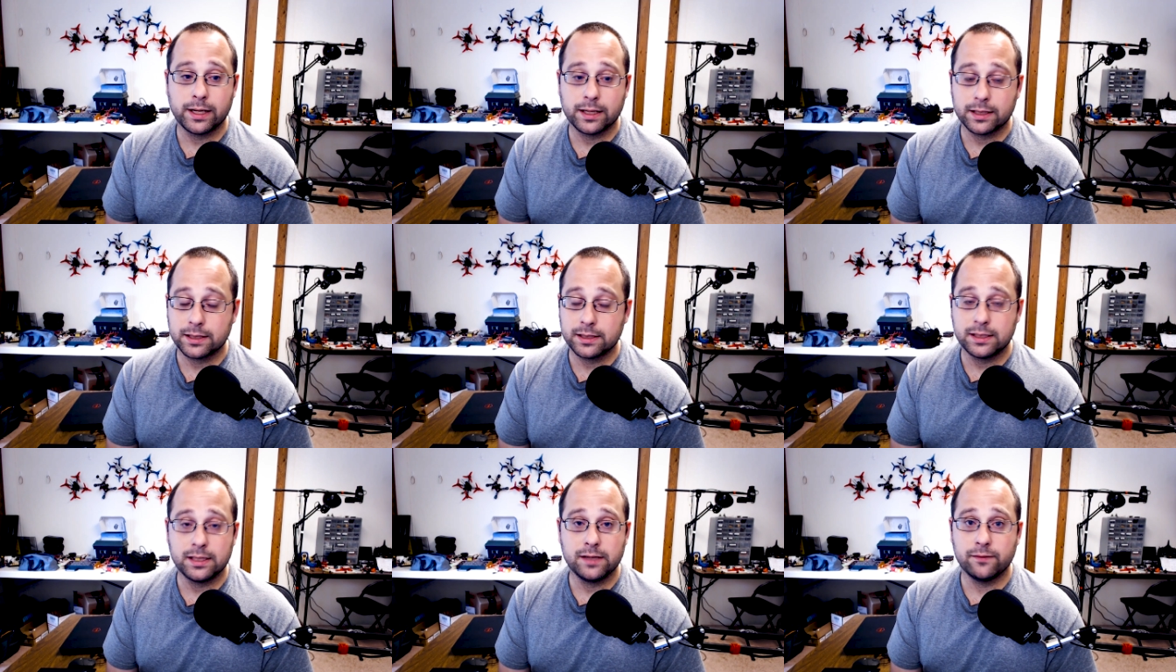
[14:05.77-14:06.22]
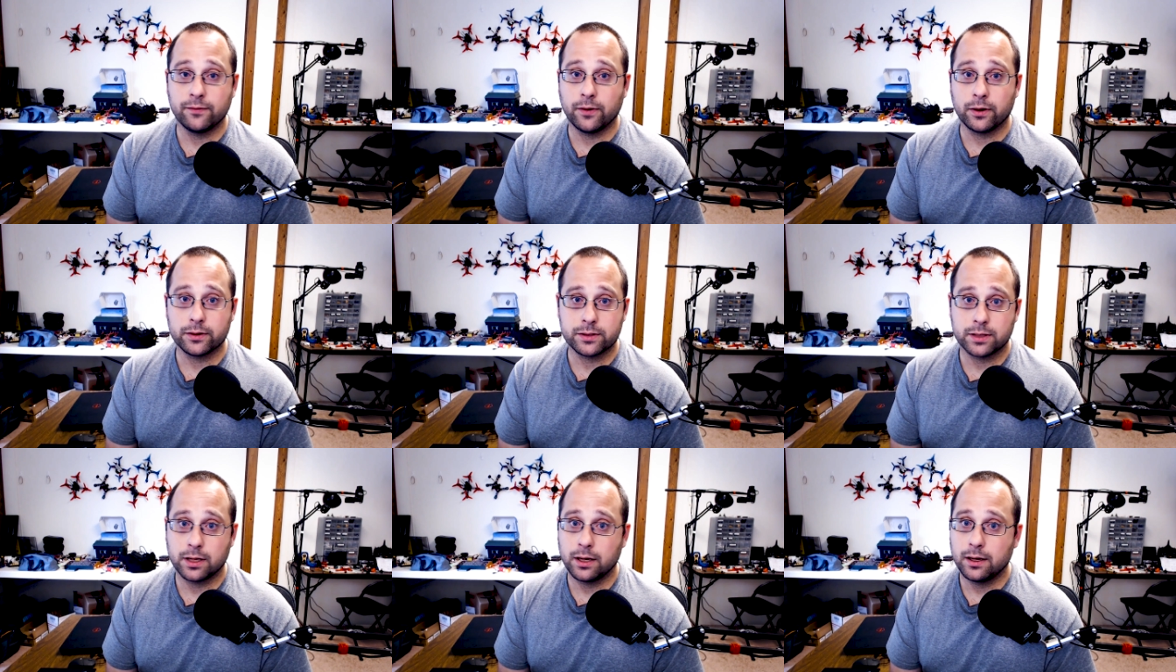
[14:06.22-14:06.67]
at the
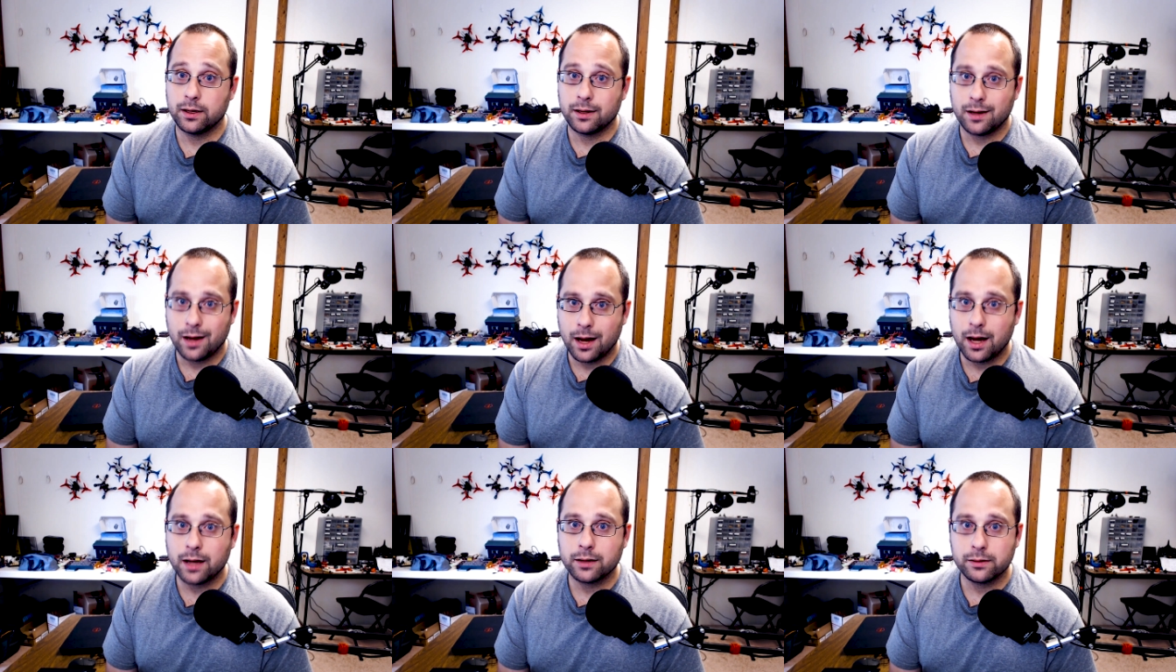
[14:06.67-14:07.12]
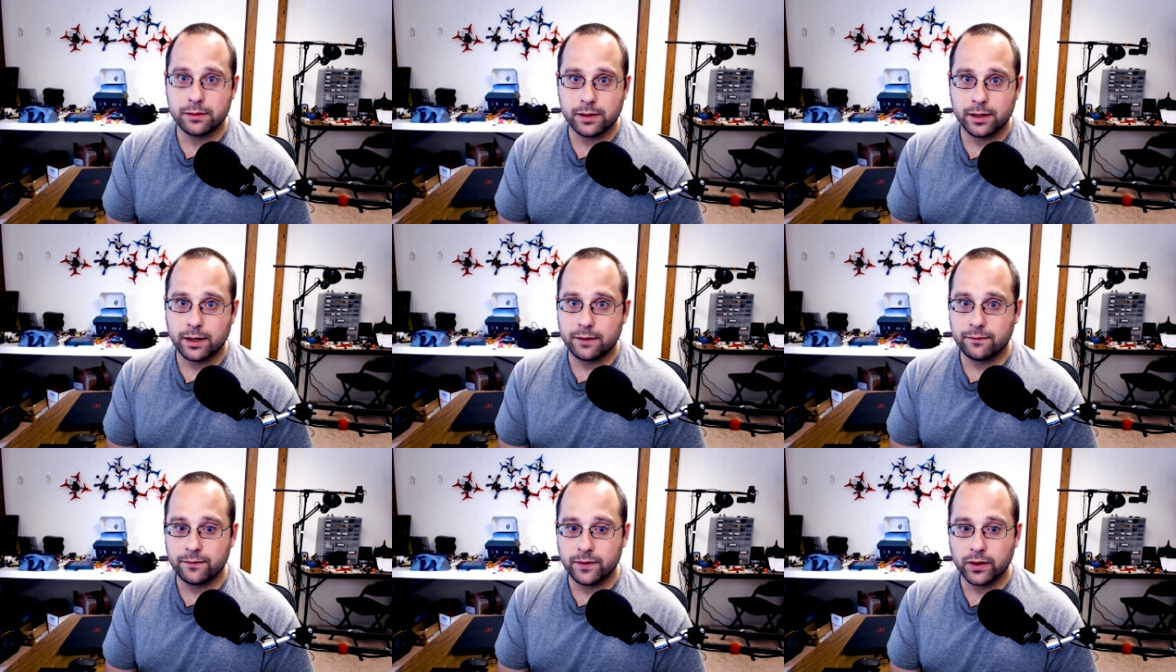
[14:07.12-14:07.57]
defaults hotter than
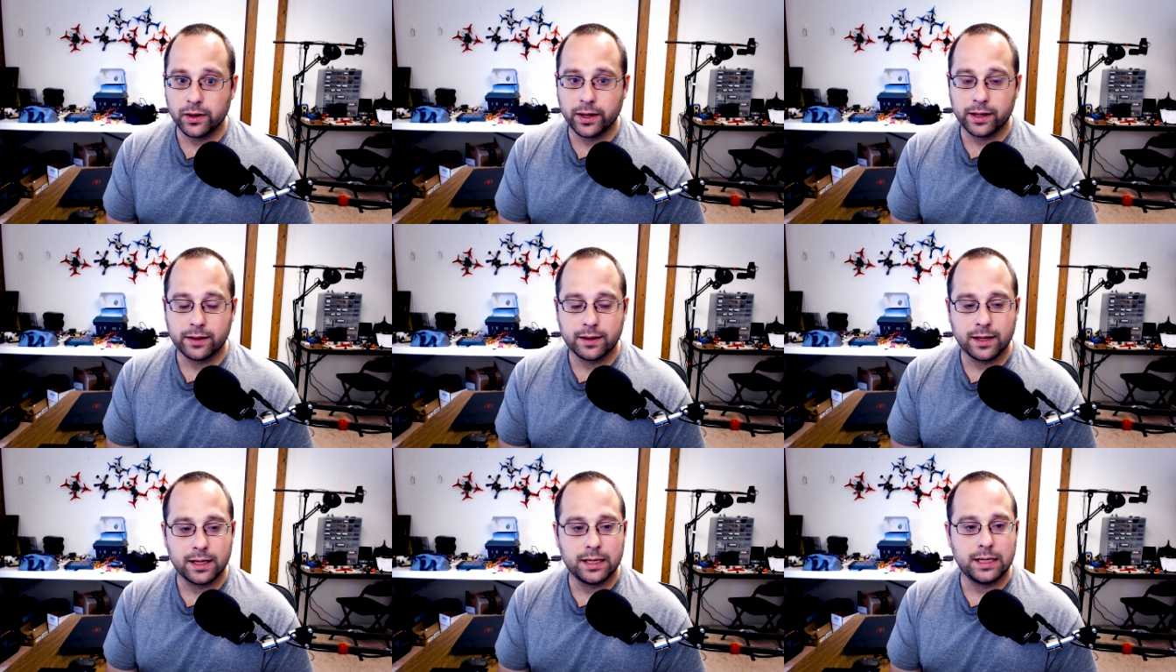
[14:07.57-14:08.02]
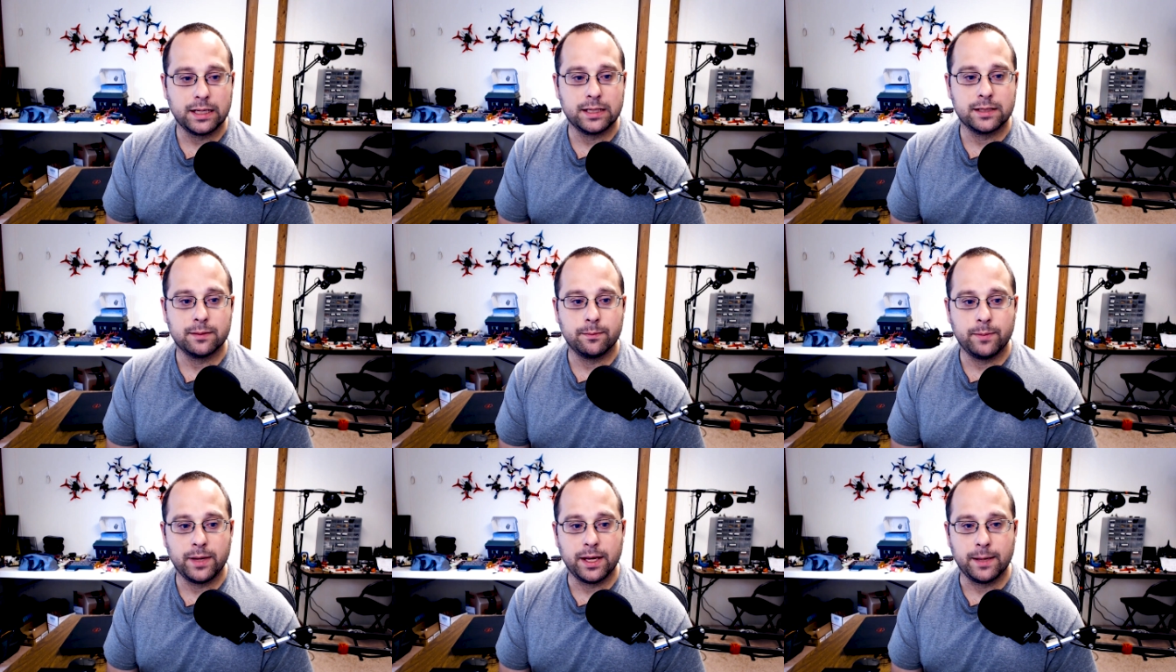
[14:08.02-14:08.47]
I feel like they need
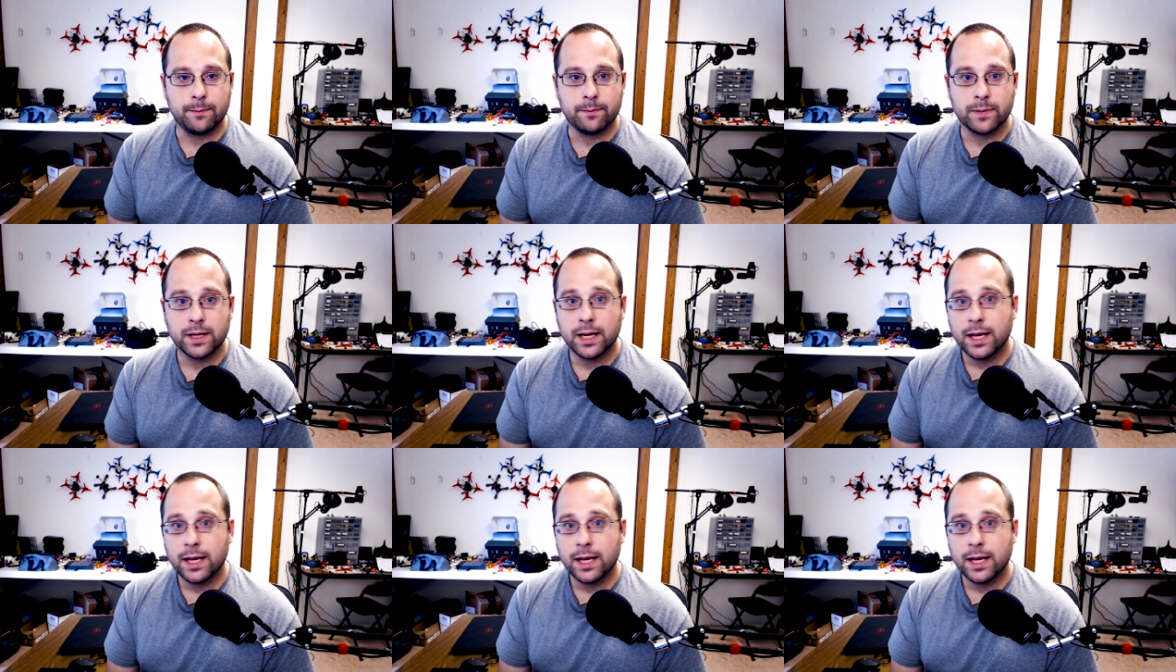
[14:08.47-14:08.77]
to be.